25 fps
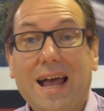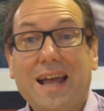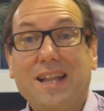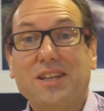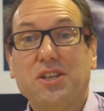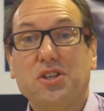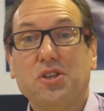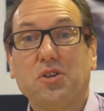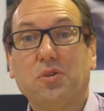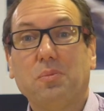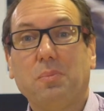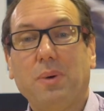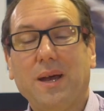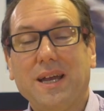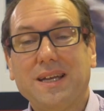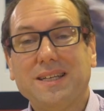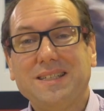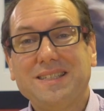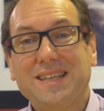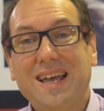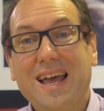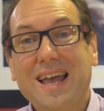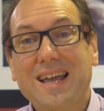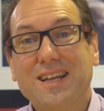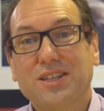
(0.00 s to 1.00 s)
and you'll pay
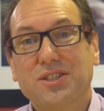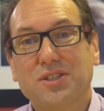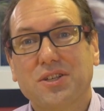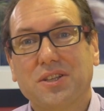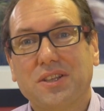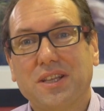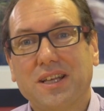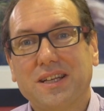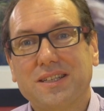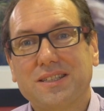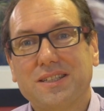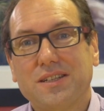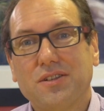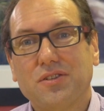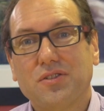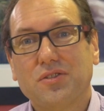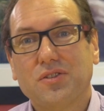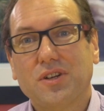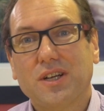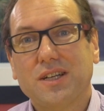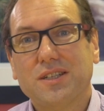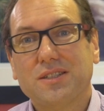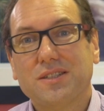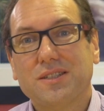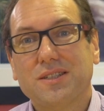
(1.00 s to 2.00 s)
tax on that
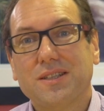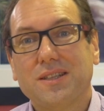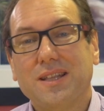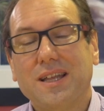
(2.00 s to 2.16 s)
interest,